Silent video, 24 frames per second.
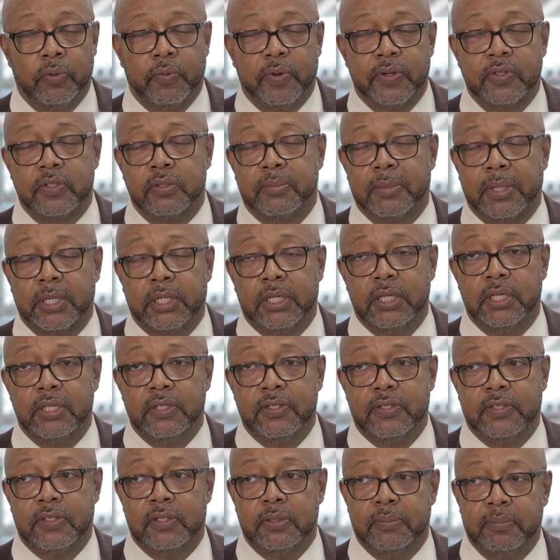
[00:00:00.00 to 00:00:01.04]
rest of my
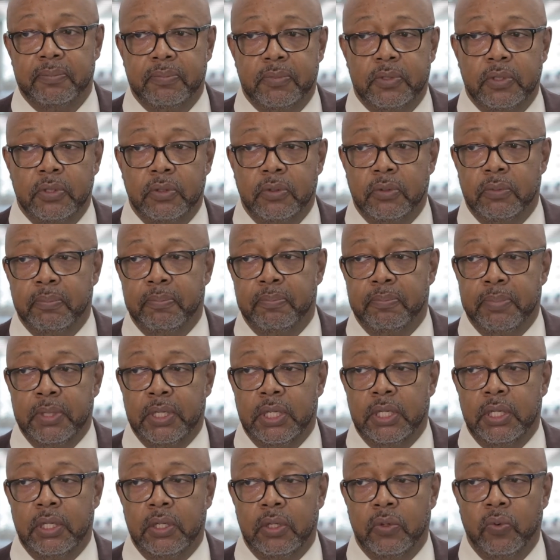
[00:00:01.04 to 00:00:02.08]
kids to
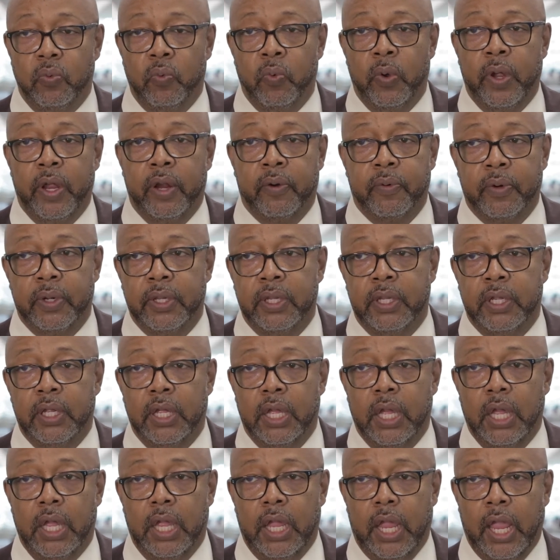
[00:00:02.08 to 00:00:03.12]
be wary
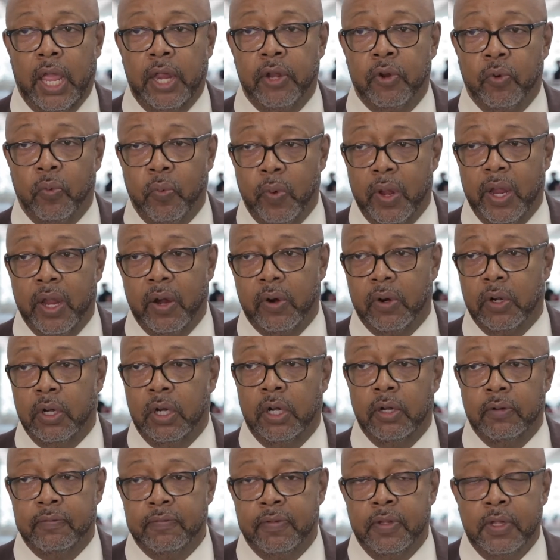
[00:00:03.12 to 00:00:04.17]
and aware
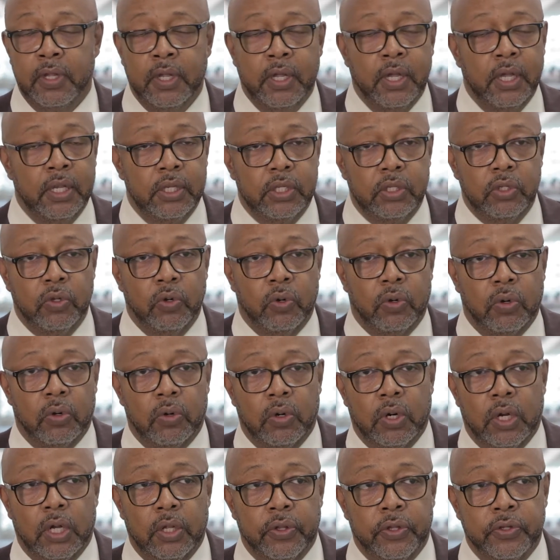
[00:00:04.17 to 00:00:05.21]
of
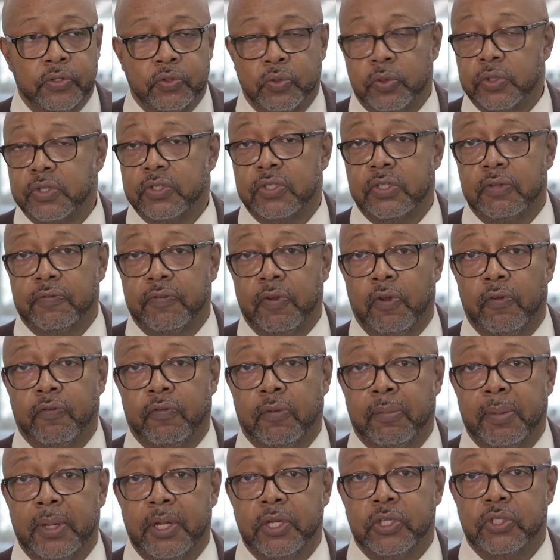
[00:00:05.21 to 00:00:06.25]
the sources of your
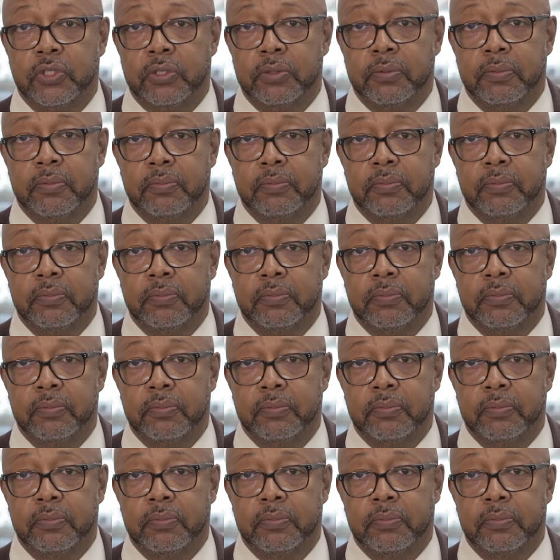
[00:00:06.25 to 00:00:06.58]
information.